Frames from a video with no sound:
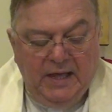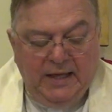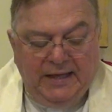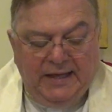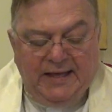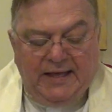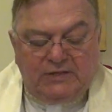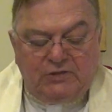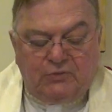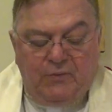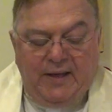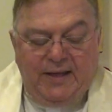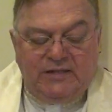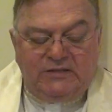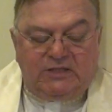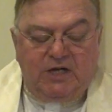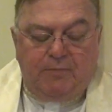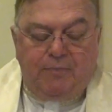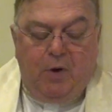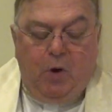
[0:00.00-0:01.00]
He has
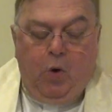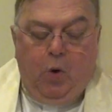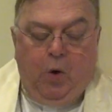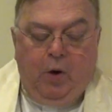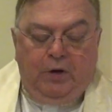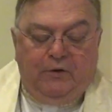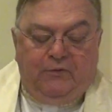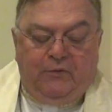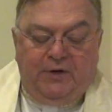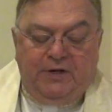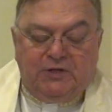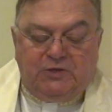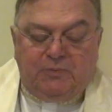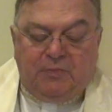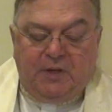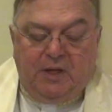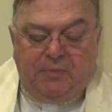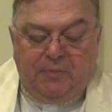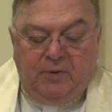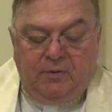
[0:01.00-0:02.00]
raised up a horn for his
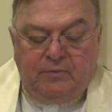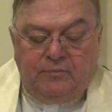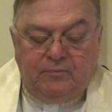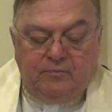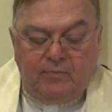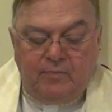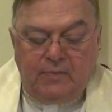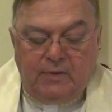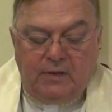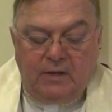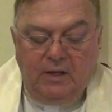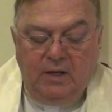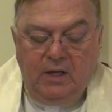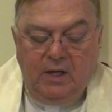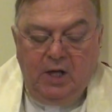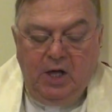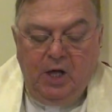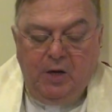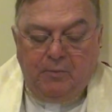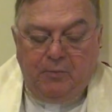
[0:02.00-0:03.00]
people,
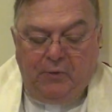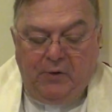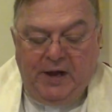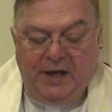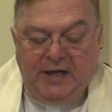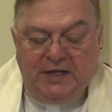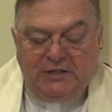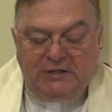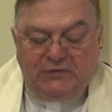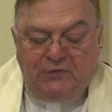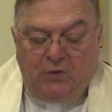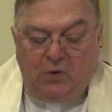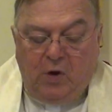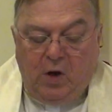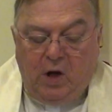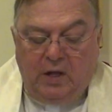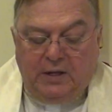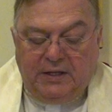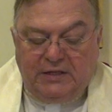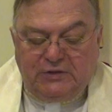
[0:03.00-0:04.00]
praise for
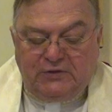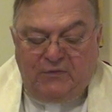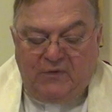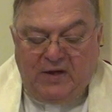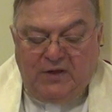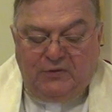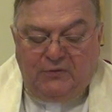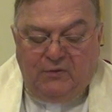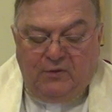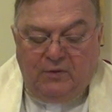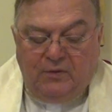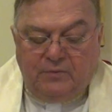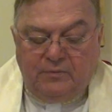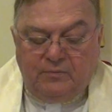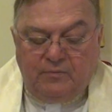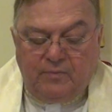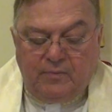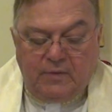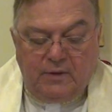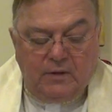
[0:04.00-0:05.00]
all his faithful,
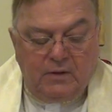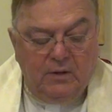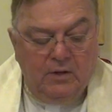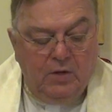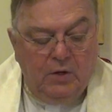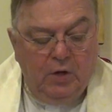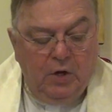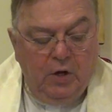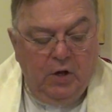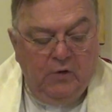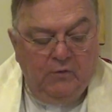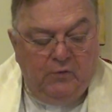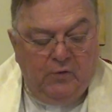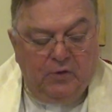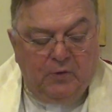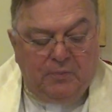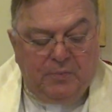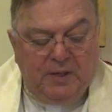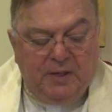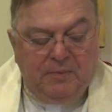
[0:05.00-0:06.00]
for
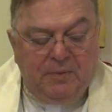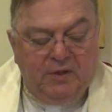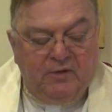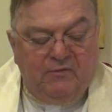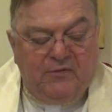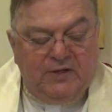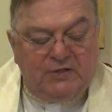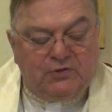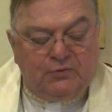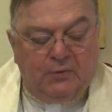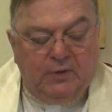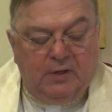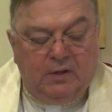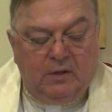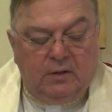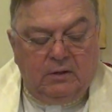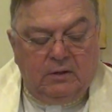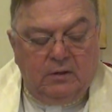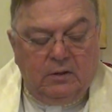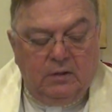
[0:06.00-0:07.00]
the people of
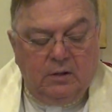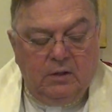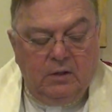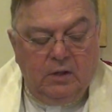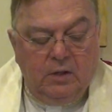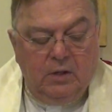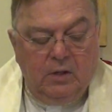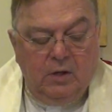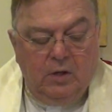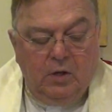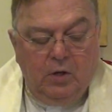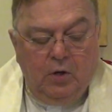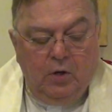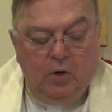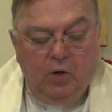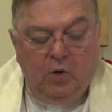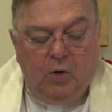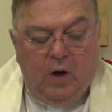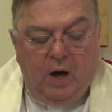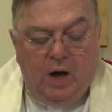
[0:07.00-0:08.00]
Israel
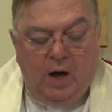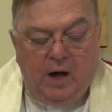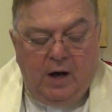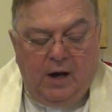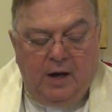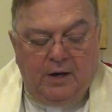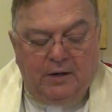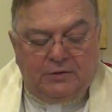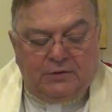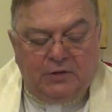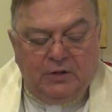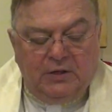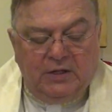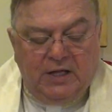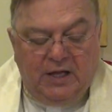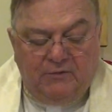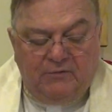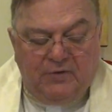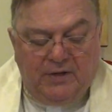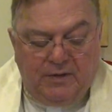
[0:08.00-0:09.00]
who are to
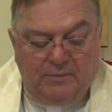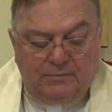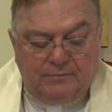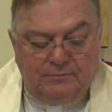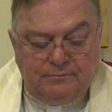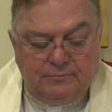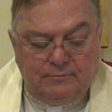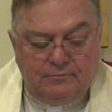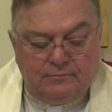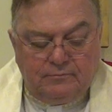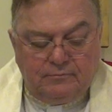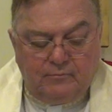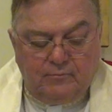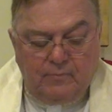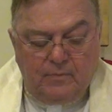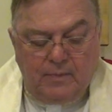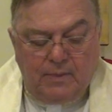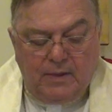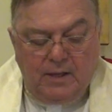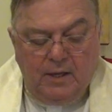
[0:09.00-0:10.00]
love him.
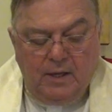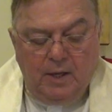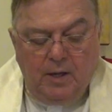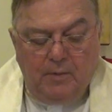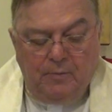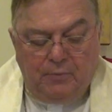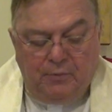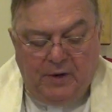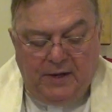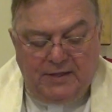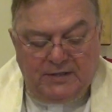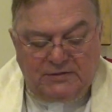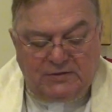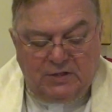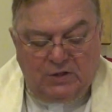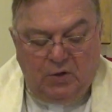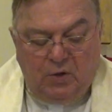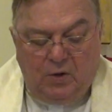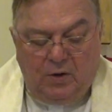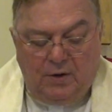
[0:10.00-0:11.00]
Praise
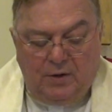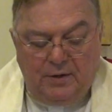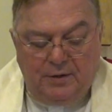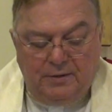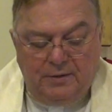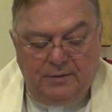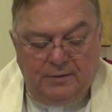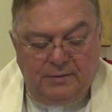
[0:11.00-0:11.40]
the Lord.